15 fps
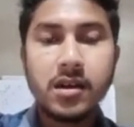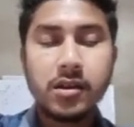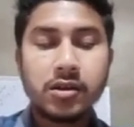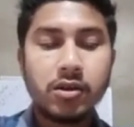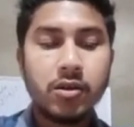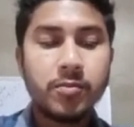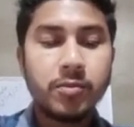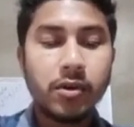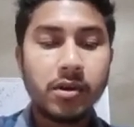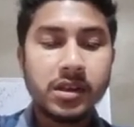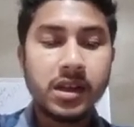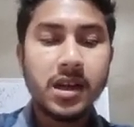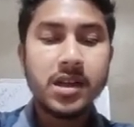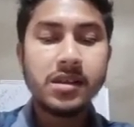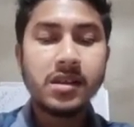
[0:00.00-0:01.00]
So
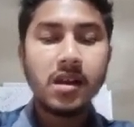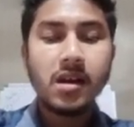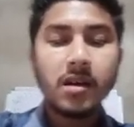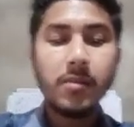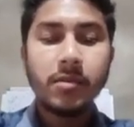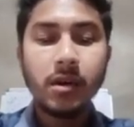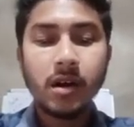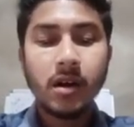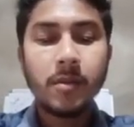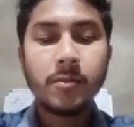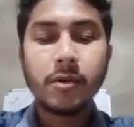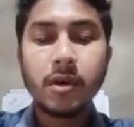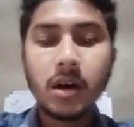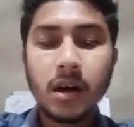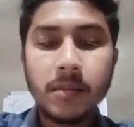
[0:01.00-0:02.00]
process
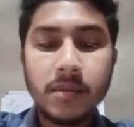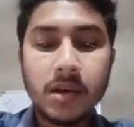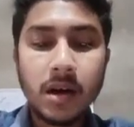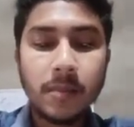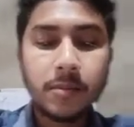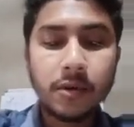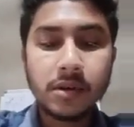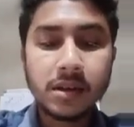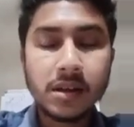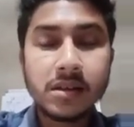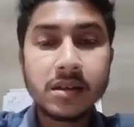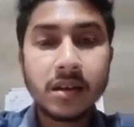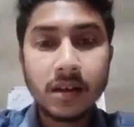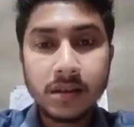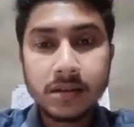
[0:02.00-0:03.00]
program, process
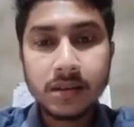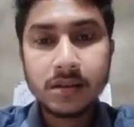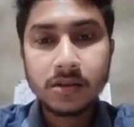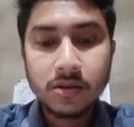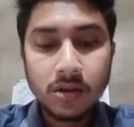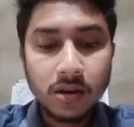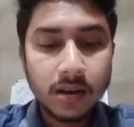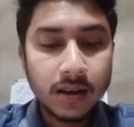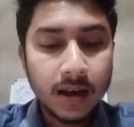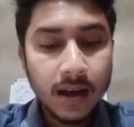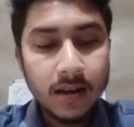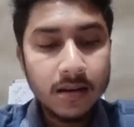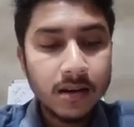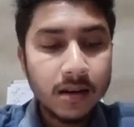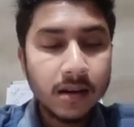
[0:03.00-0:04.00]
task is called
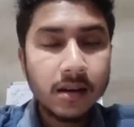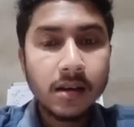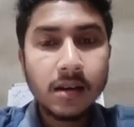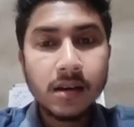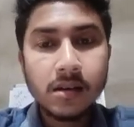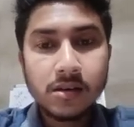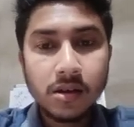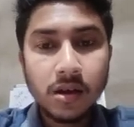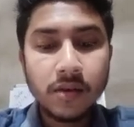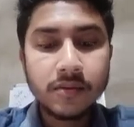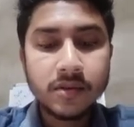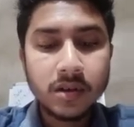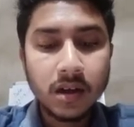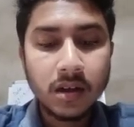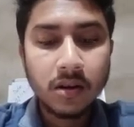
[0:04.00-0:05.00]
that
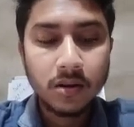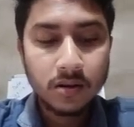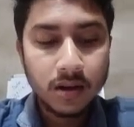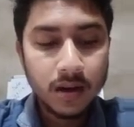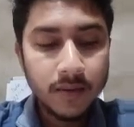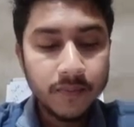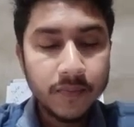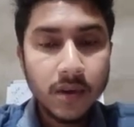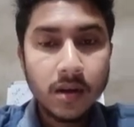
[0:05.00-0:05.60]
software. Okay.